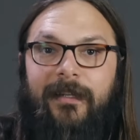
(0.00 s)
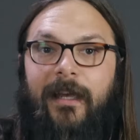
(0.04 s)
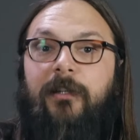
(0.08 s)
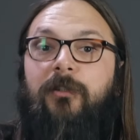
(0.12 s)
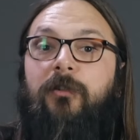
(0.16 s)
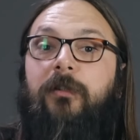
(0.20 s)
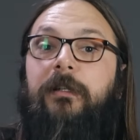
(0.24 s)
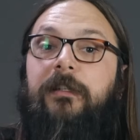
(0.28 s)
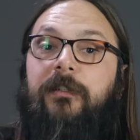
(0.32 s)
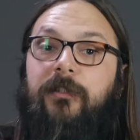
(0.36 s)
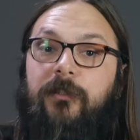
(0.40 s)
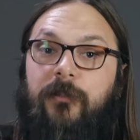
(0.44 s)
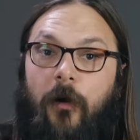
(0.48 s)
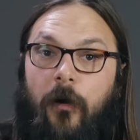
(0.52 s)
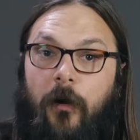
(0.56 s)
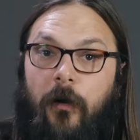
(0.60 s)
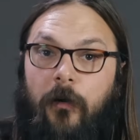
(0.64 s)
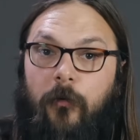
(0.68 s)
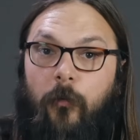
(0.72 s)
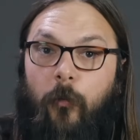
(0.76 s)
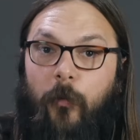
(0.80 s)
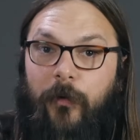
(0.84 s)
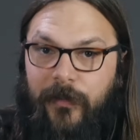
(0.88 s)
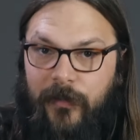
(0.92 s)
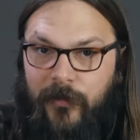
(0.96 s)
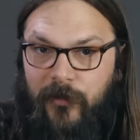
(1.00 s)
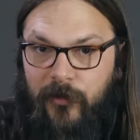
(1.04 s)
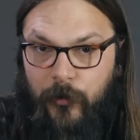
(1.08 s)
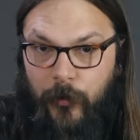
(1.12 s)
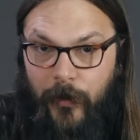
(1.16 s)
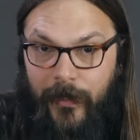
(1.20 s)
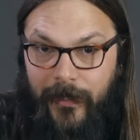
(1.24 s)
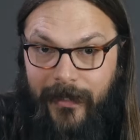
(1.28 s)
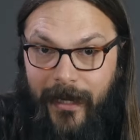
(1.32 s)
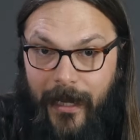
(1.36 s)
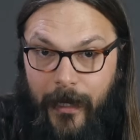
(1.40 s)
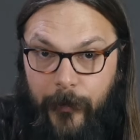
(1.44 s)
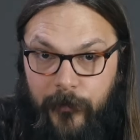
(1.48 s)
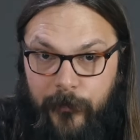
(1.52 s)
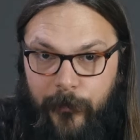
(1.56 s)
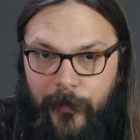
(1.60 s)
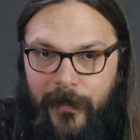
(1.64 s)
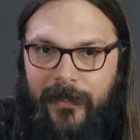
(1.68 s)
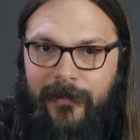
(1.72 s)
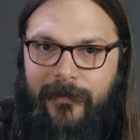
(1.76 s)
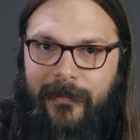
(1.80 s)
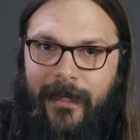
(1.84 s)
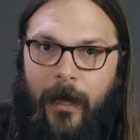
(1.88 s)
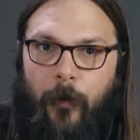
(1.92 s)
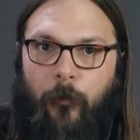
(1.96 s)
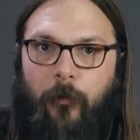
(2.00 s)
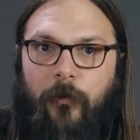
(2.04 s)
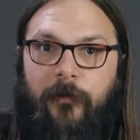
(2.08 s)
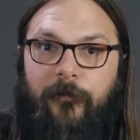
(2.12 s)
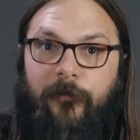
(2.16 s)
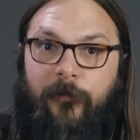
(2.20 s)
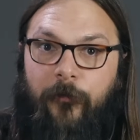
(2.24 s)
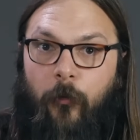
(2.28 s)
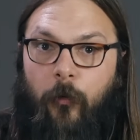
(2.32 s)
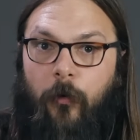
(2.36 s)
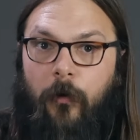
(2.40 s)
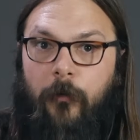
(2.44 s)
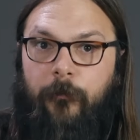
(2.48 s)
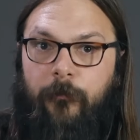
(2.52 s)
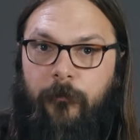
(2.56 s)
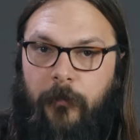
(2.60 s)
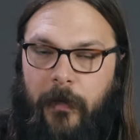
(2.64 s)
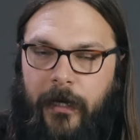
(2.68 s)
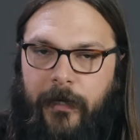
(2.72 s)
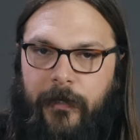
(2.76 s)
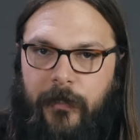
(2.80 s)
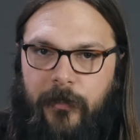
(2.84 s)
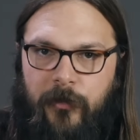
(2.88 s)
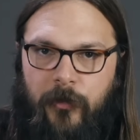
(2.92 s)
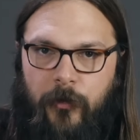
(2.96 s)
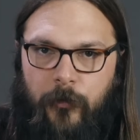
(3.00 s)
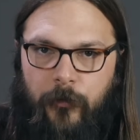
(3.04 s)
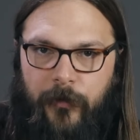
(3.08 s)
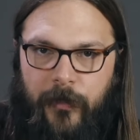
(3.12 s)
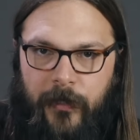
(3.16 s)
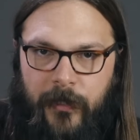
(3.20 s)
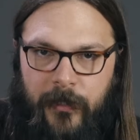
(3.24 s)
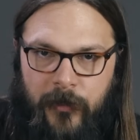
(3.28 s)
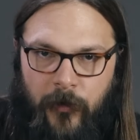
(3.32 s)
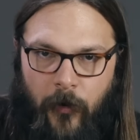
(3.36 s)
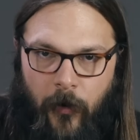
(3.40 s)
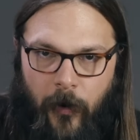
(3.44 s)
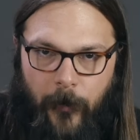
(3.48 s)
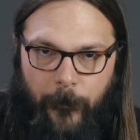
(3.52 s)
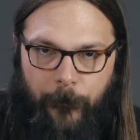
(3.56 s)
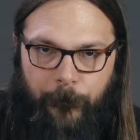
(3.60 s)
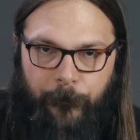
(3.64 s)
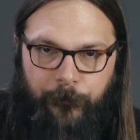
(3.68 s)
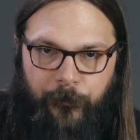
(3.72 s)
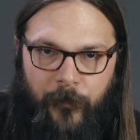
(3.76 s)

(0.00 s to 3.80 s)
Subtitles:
actually start with the string names, because that will inform how you tune the guitar.